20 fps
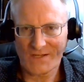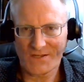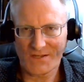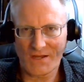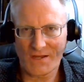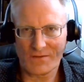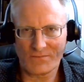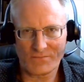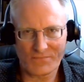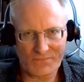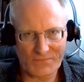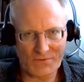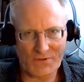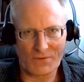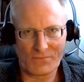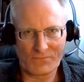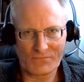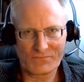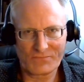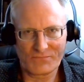uh, you know,
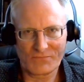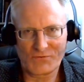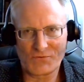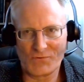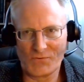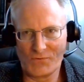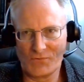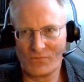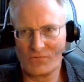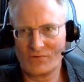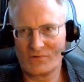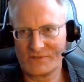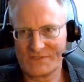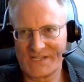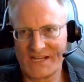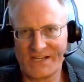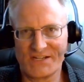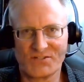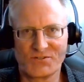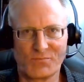through
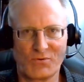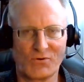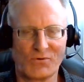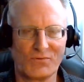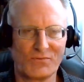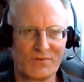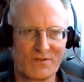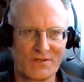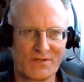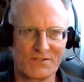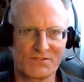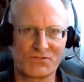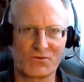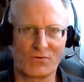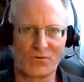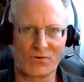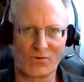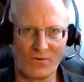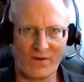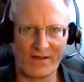tangible
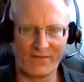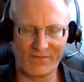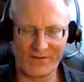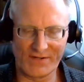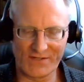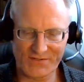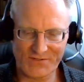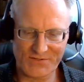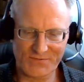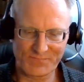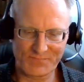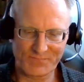historical evidence.